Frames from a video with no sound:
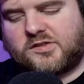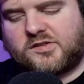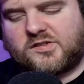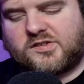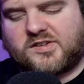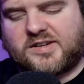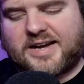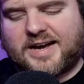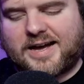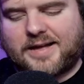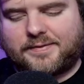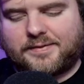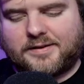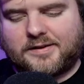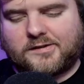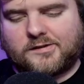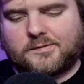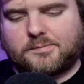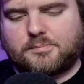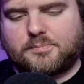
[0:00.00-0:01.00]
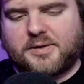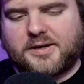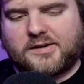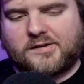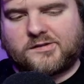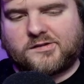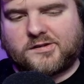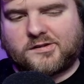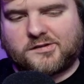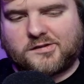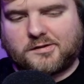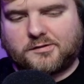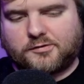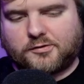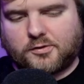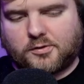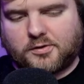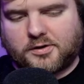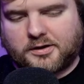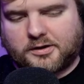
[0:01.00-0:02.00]
Chat is base
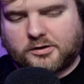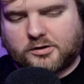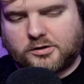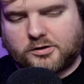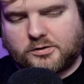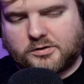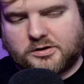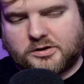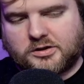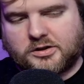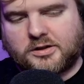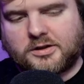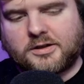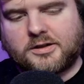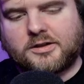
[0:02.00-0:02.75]
64 encoded.